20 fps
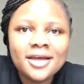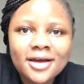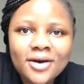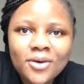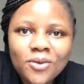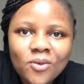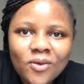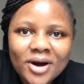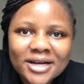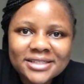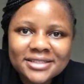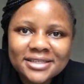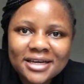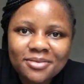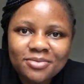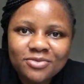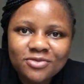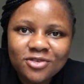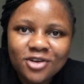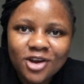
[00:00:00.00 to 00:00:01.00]
What's
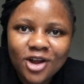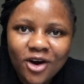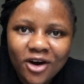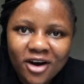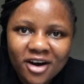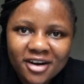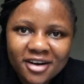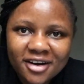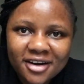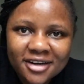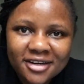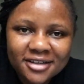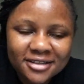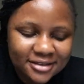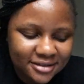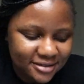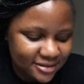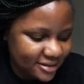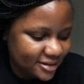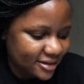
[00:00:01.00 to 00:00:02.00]
up, vlog?
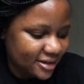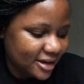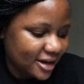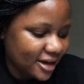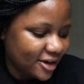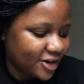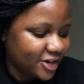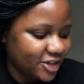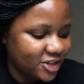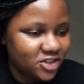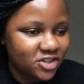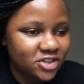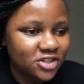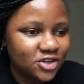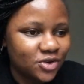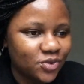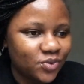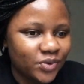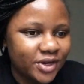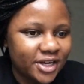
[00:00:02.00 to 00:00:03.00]
How you
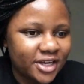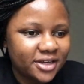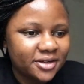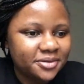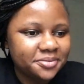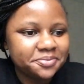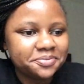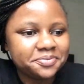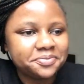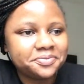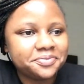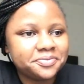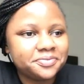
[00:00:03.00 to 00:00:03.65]
doing?